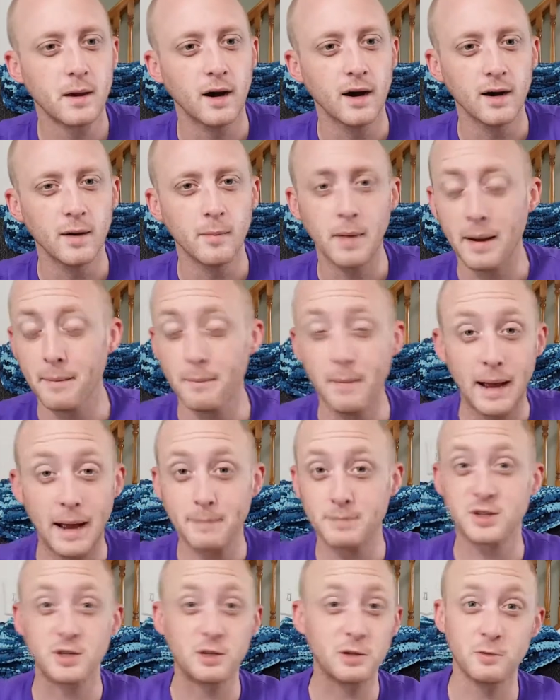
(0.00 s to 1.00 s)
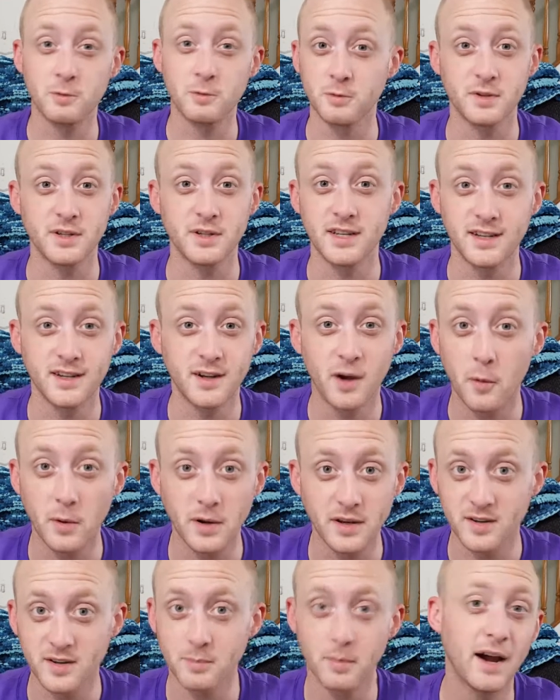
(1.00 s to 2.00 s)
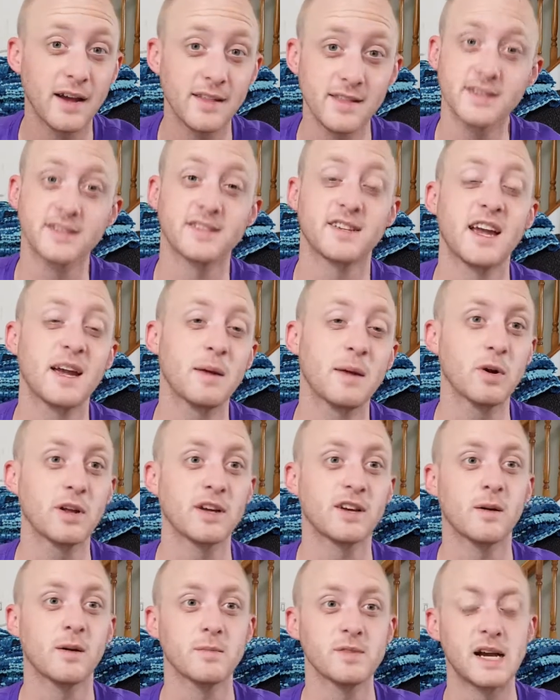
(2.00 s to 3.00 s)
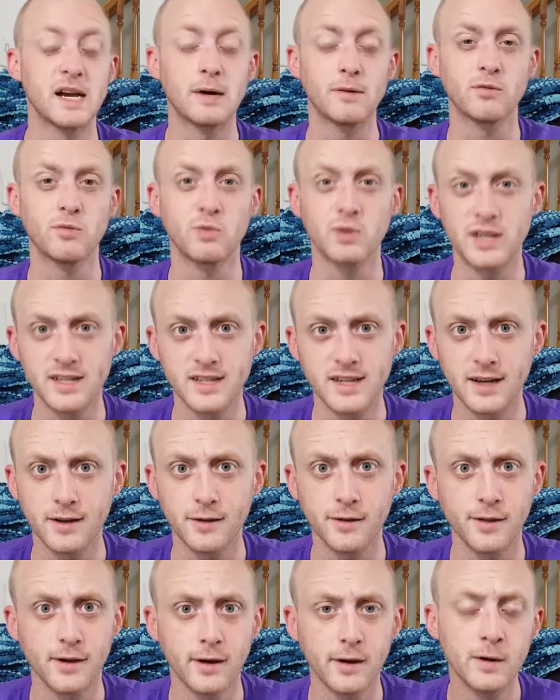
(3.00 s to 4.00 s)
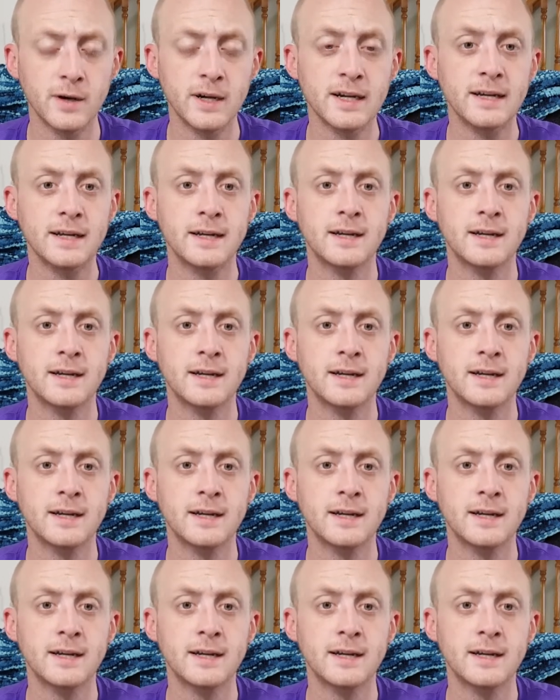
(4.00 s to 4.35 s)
I'm absolutely going to buy this game when it comes out in retail though.